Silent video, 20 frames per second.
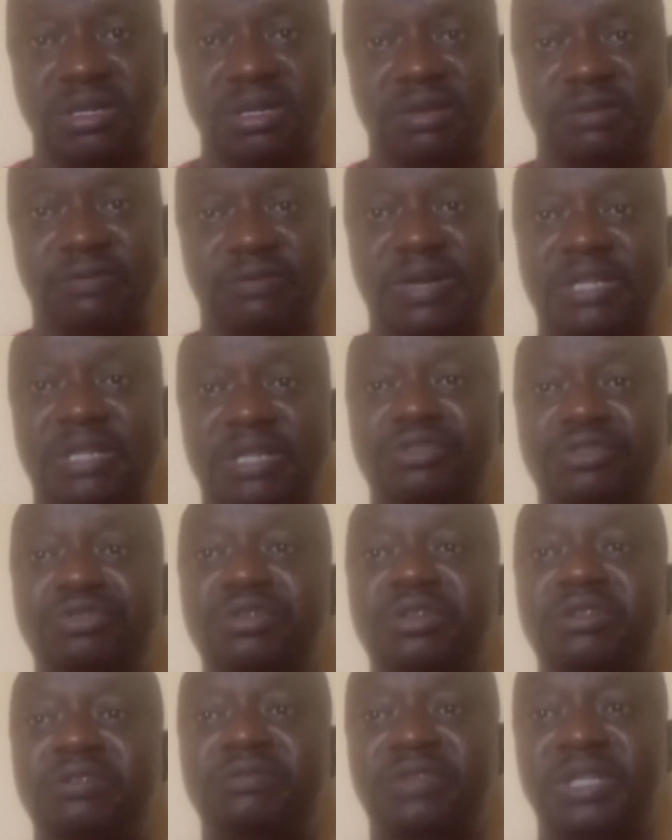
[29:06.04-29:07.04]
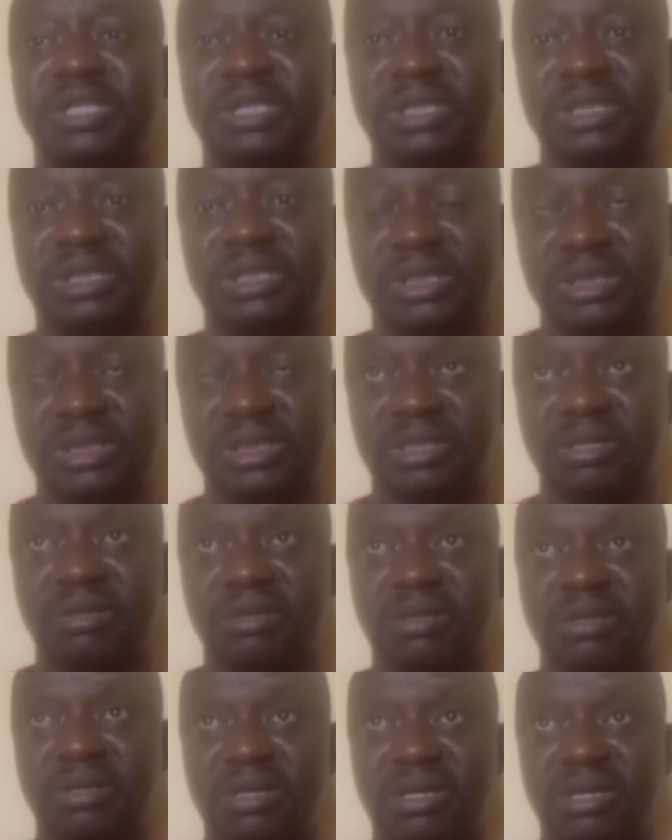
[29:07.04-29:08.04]
In fact, university,
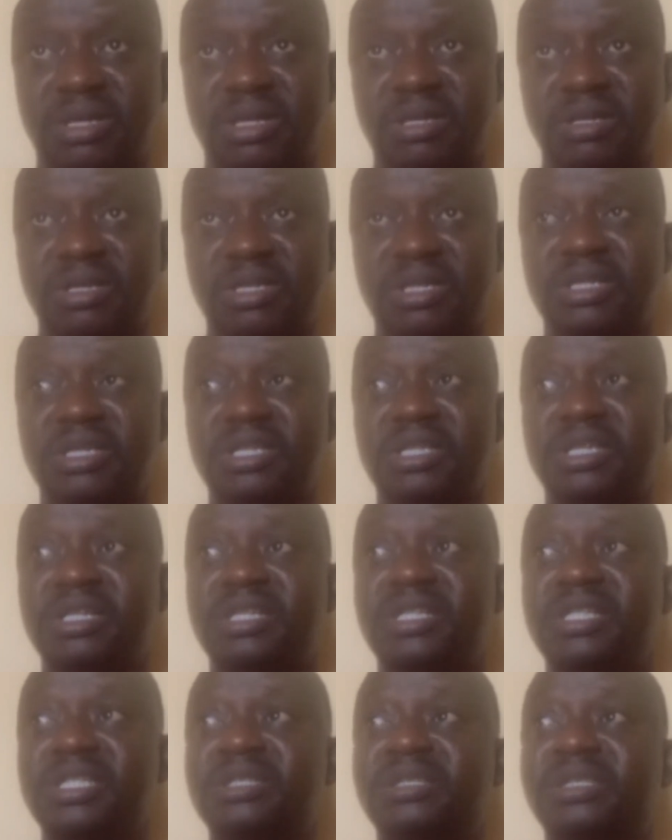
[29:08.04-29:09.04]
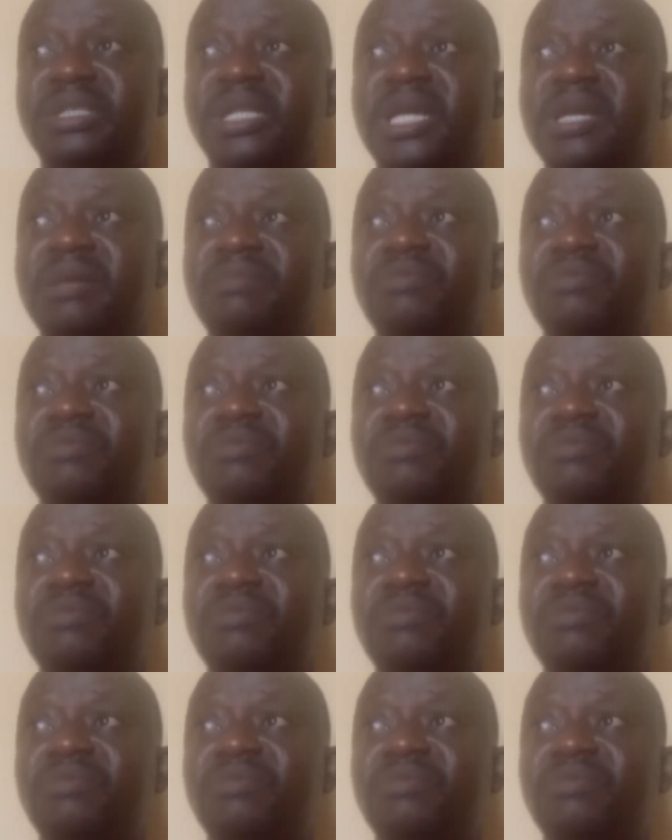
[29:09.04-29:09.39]
the term